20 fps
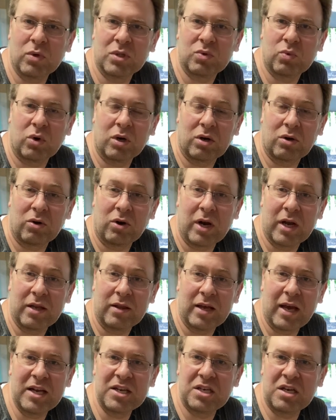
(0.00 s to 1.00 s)
ones work great.
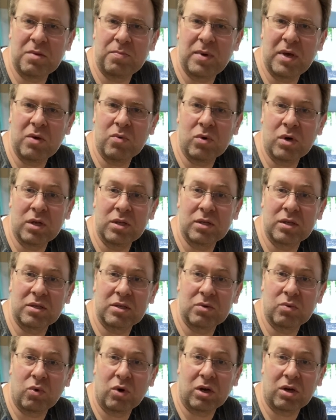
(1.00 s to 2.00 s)
The HDP
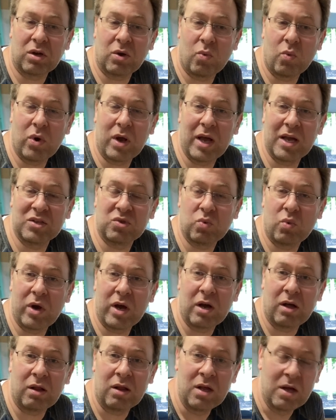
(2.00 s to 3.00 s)
ones work as
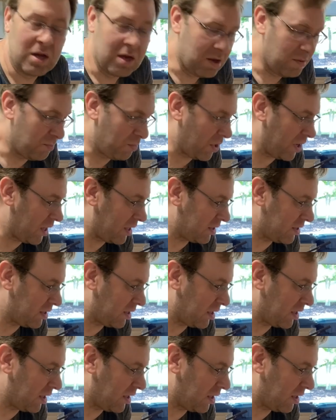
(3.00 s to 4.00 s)
well, but
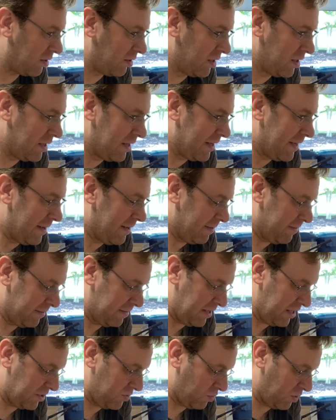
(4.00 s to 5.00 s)
uh,
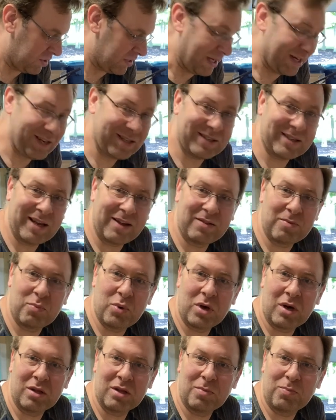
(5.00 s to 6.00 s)
these ones I just have to
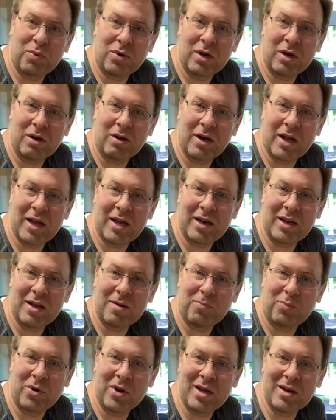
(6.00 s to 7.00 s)
put on the printer and
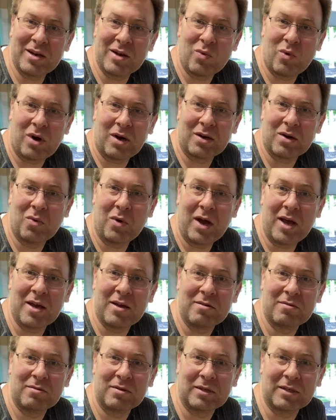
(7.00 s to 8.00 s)
hit print and walk
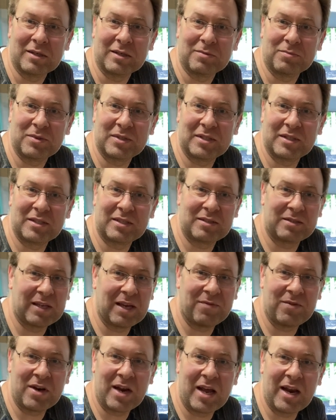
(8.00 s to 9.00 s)
away. Um,
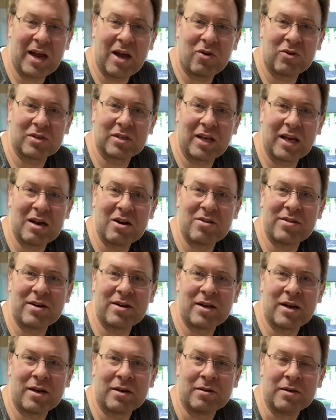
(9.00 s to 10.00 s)
seven, eight hours later, they're
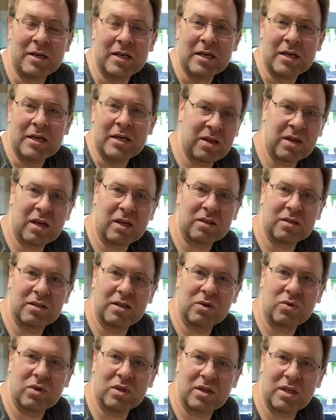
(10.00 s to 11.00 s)
done. I think I'll
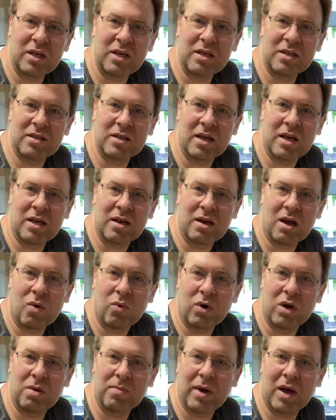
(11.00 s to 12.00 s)
stick with these and not
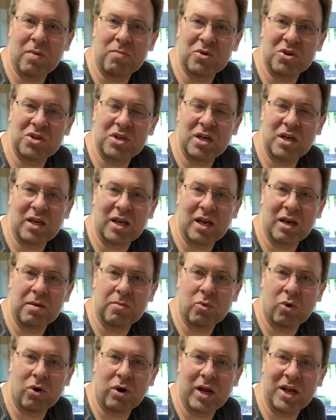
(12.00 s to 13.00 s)
worry about machining any
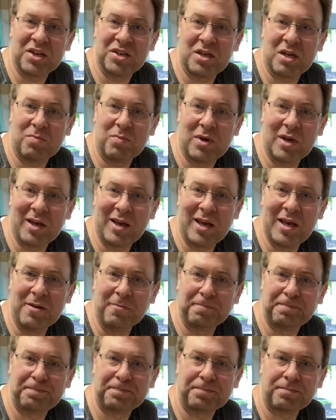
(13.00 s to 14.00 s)
more HDPE.